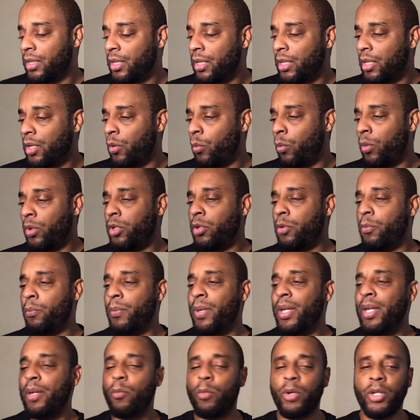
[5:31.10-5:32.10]
When
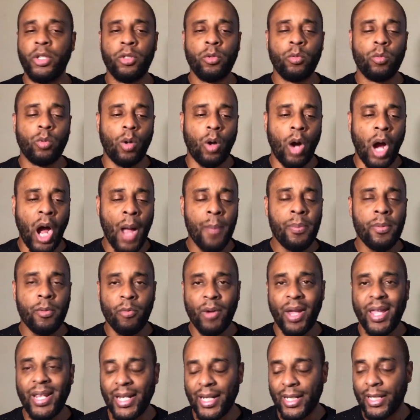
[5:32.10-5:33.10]
you
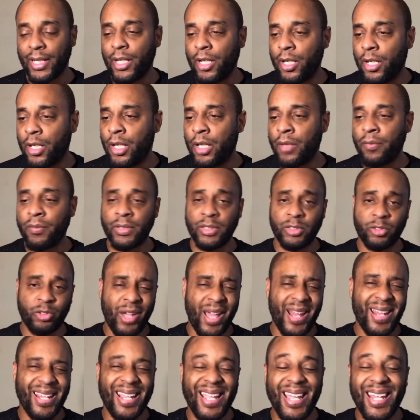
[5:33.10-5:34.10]
operate in love and try to
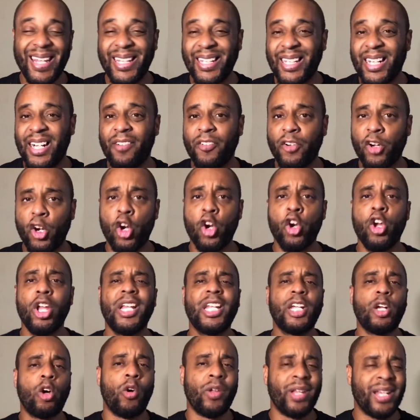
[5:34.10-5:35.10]
get love early
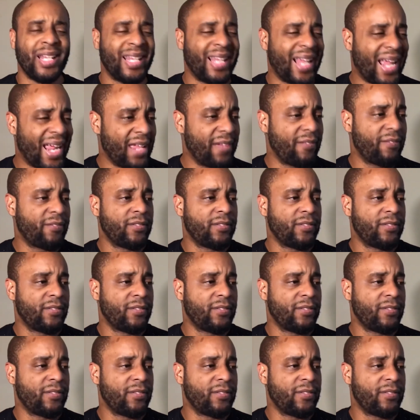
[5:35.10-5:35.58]
on in life,